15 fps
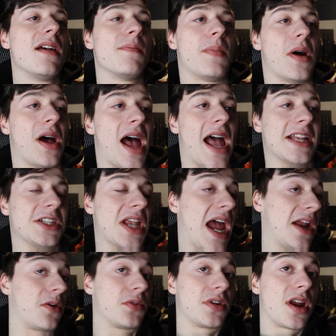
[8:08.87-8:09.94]
But
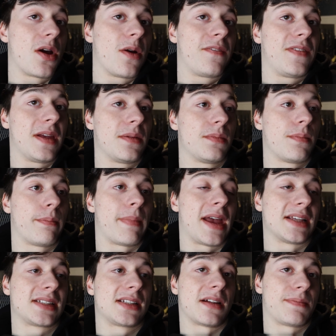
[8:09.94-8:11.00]
I don't know if it
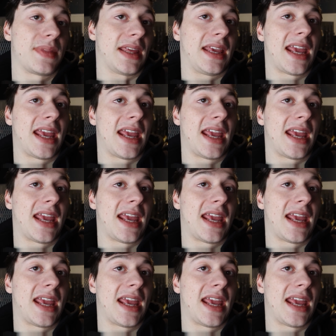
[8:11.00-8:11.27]
messed up the